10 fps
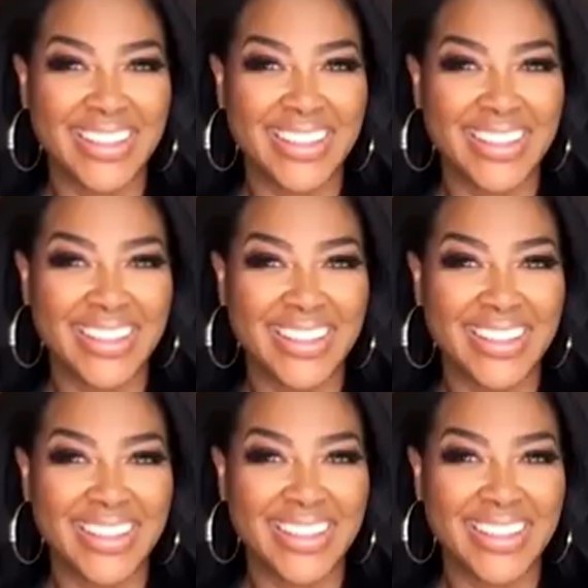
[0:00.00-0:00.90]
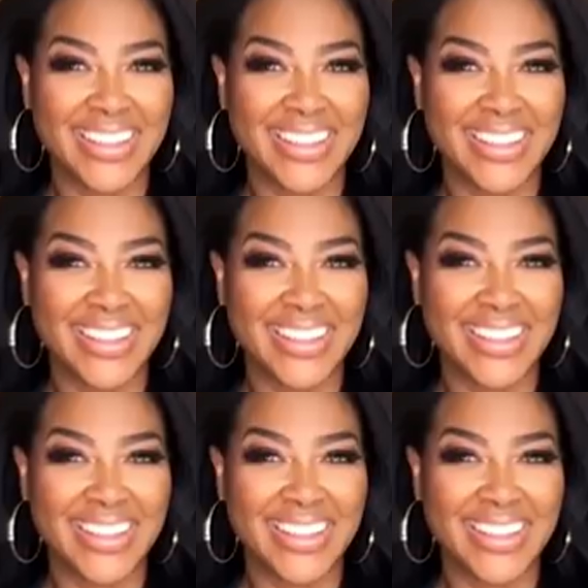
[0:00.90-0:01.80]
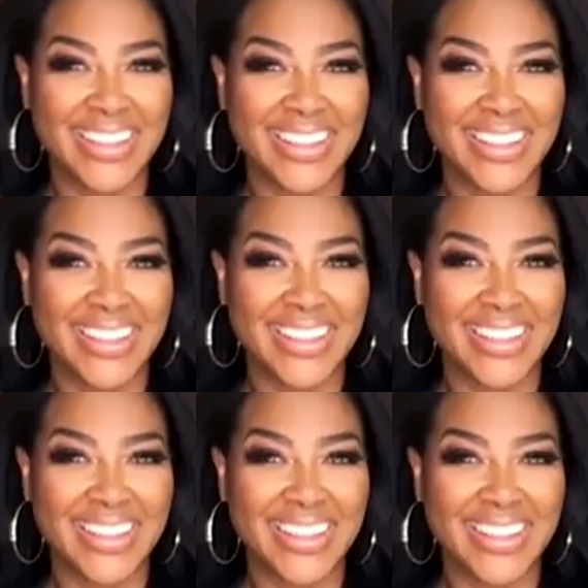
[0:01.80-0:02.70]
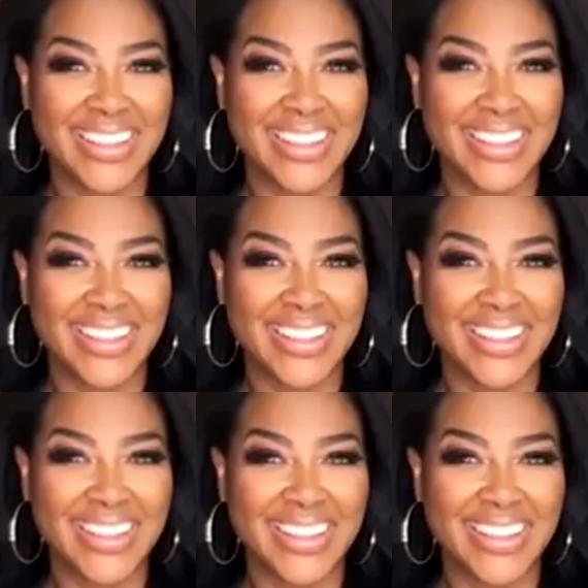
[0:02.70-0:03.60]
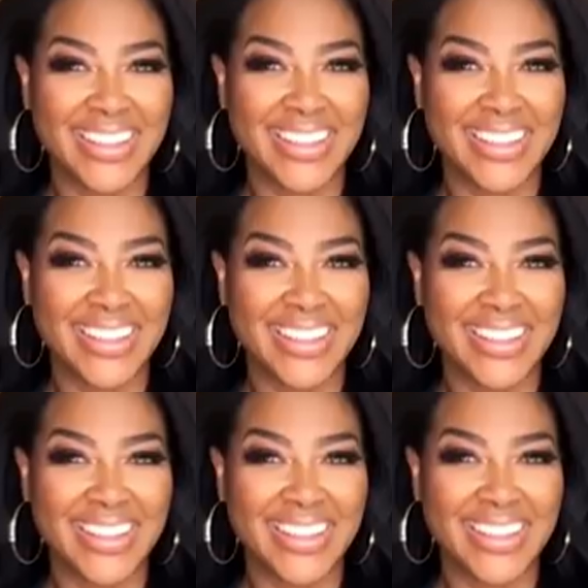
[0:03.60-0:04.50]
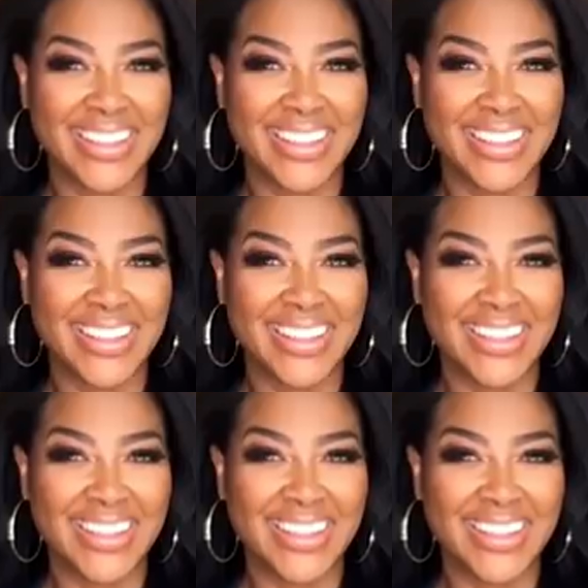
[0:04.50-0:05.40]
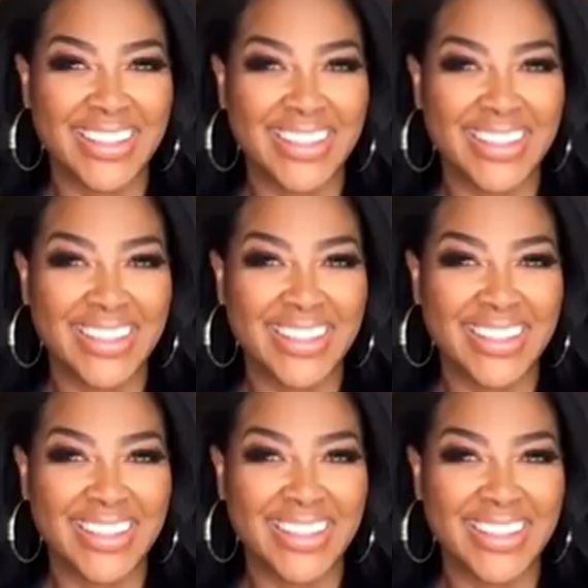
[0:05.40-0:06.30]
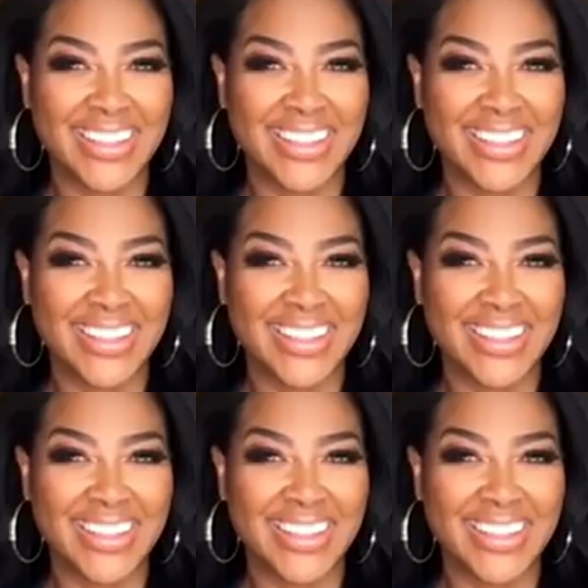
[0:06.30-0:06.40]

(silent)